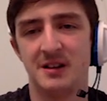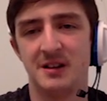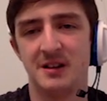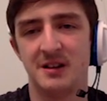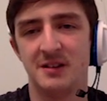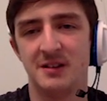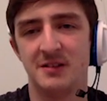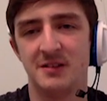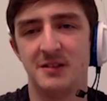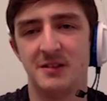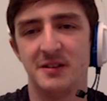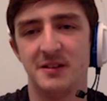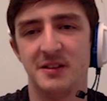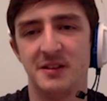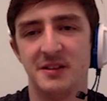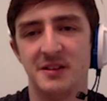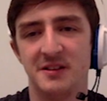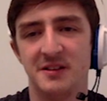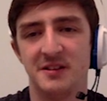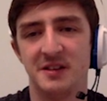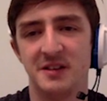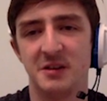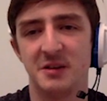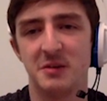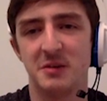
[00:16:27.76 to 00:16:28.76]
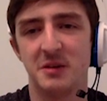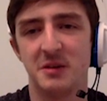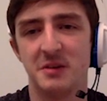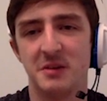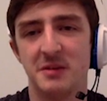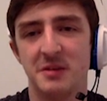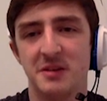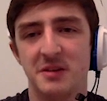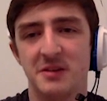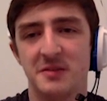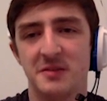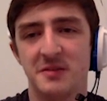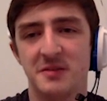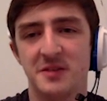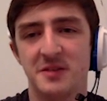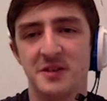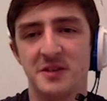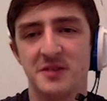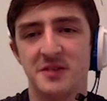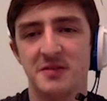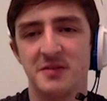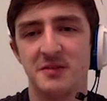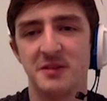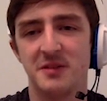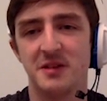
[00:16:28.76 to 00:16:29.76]
So I think this is now a winning matchup for
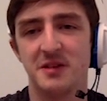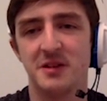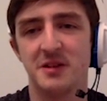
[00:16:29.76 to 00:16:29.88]
Shiftry.